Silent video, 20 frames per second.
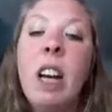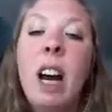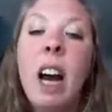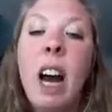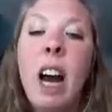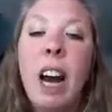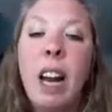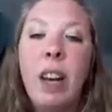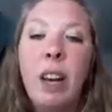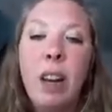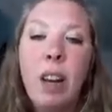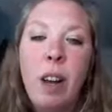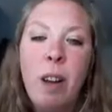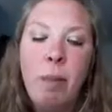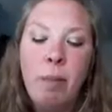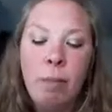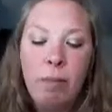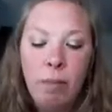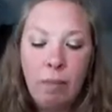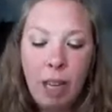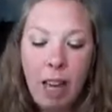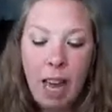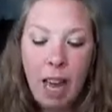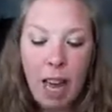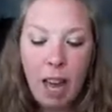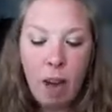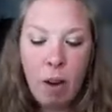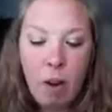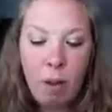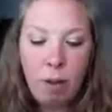And
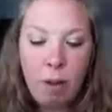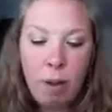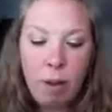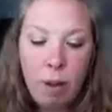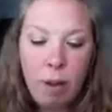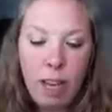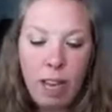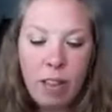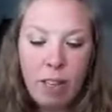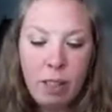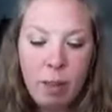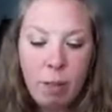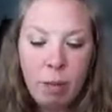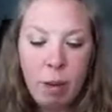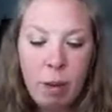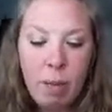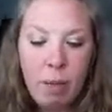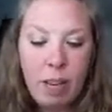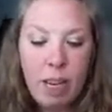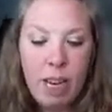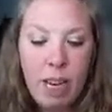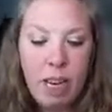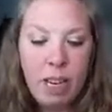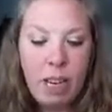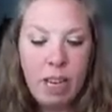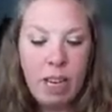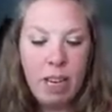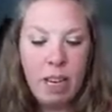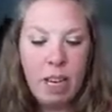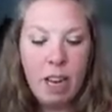yeah, hopefully we'll get some coming in.
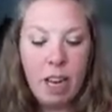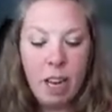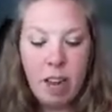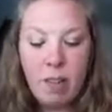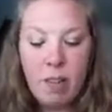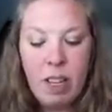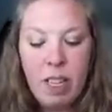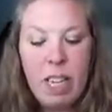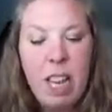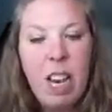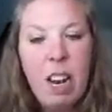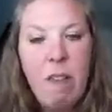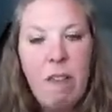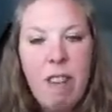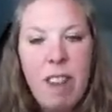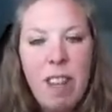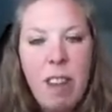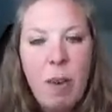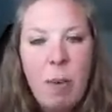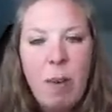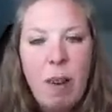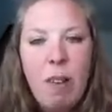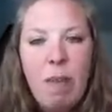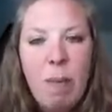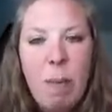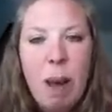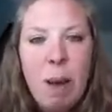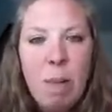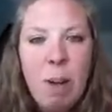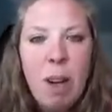If there's anything that we've
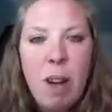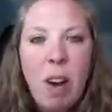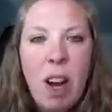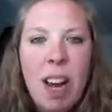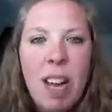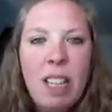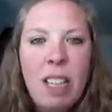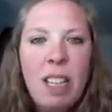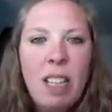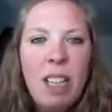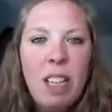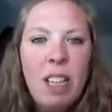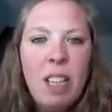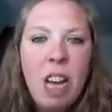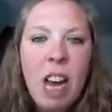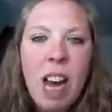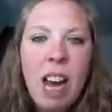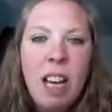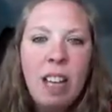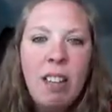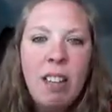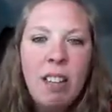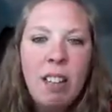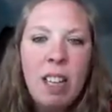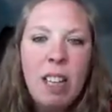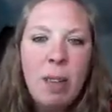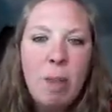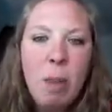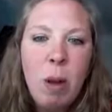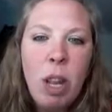maybe not answered yet
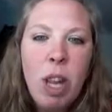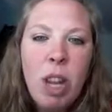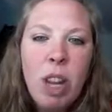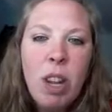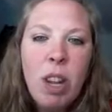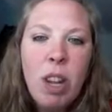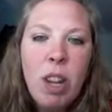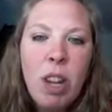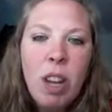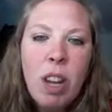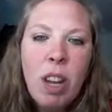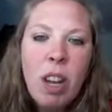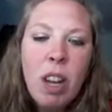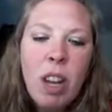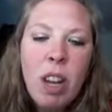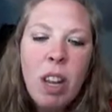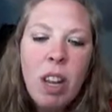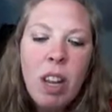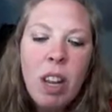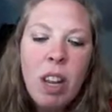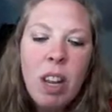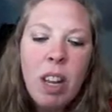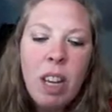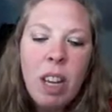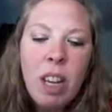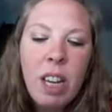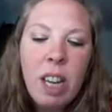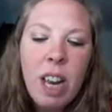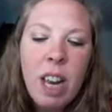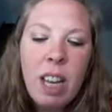this month,
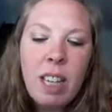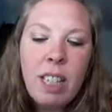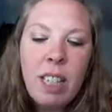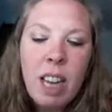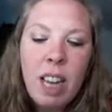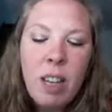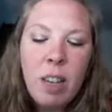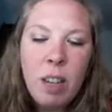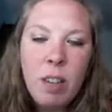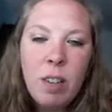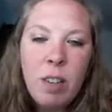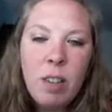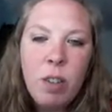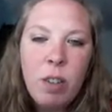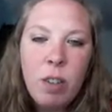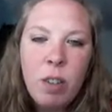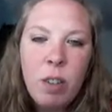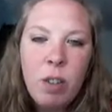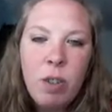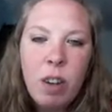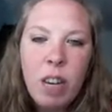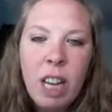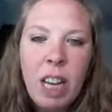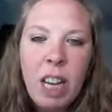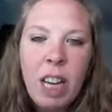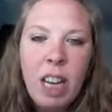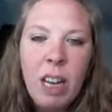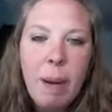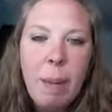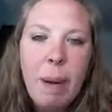then yeah, send us. The
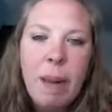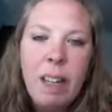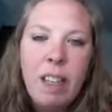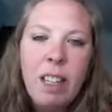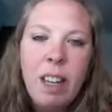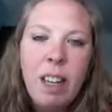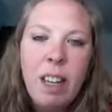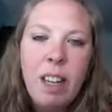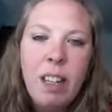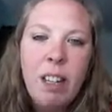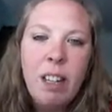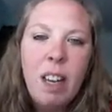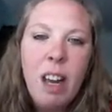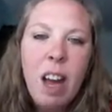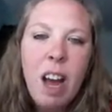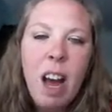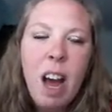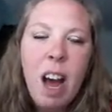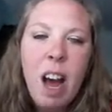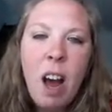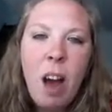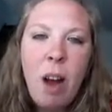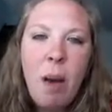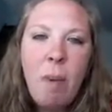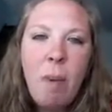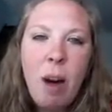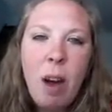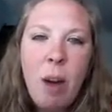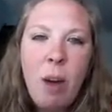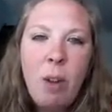trickier the better. I
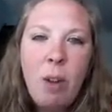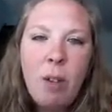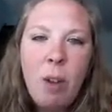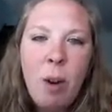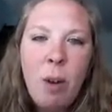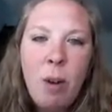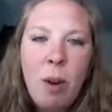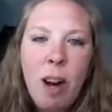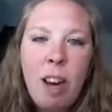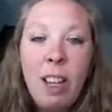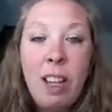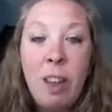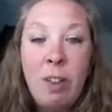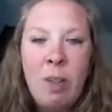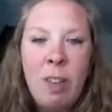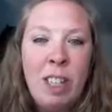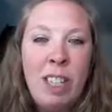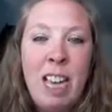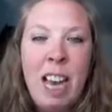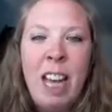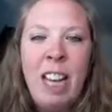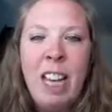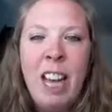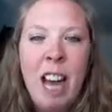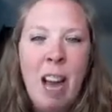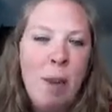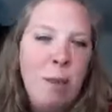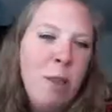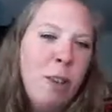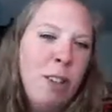love saying that
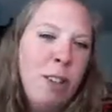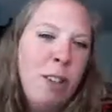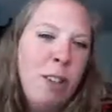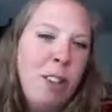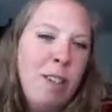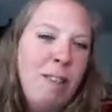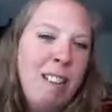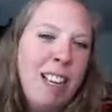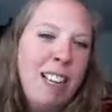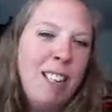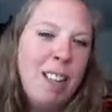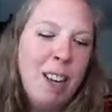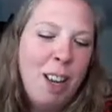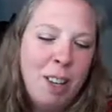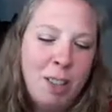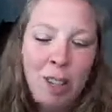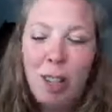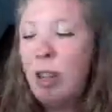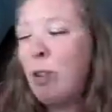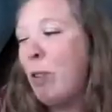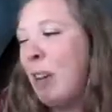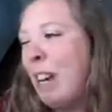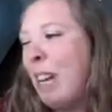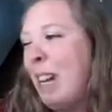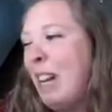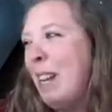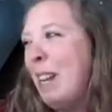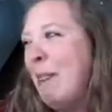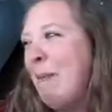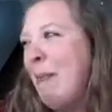I'm not doing the research. The
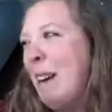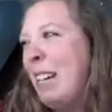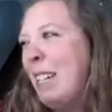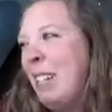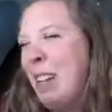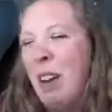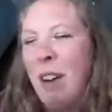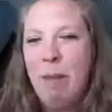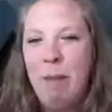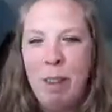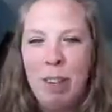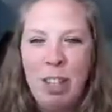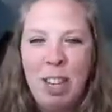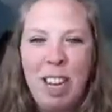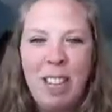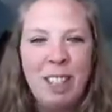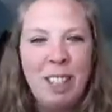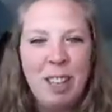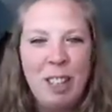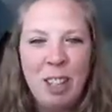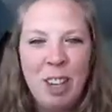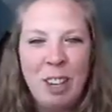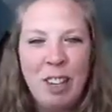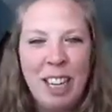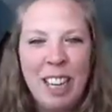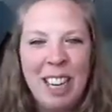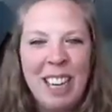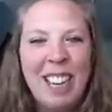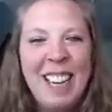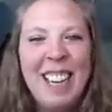trickier the better for Jax and
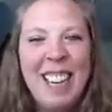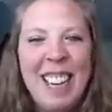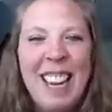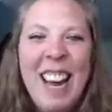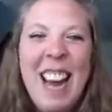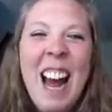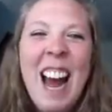Jodie.